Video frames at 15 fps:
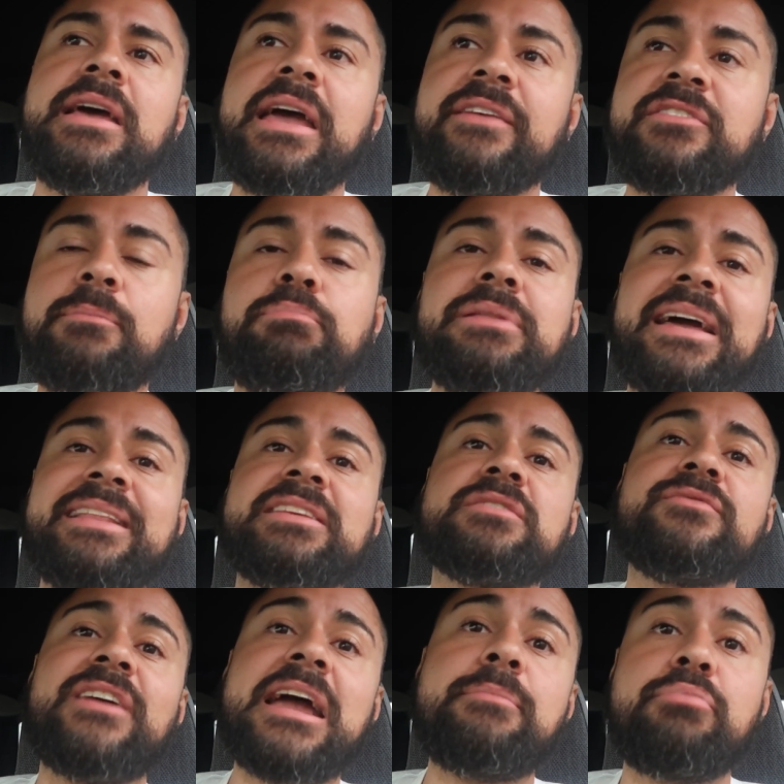If the plant is
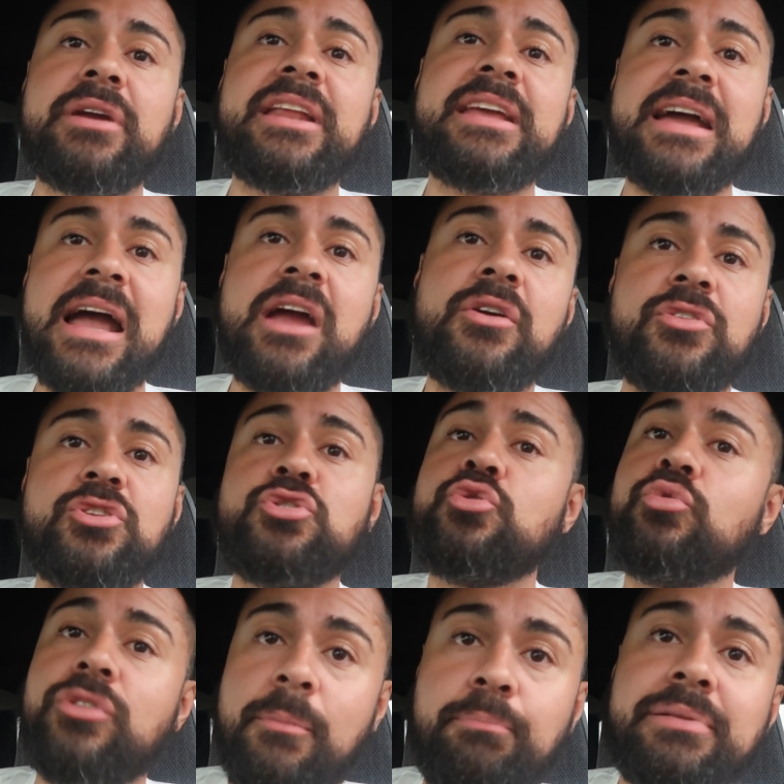vibrating higher than
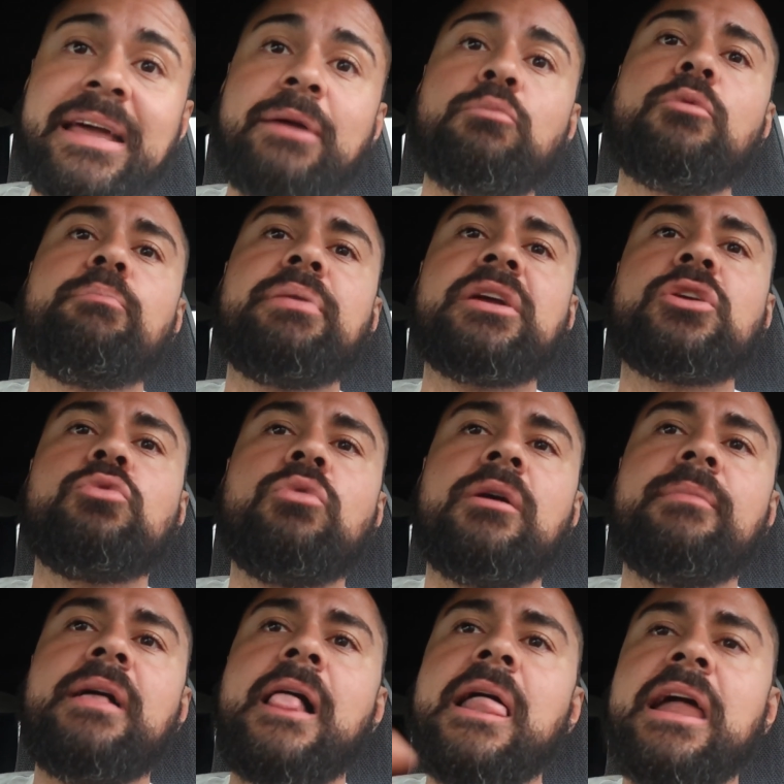you, the plant will pick you up.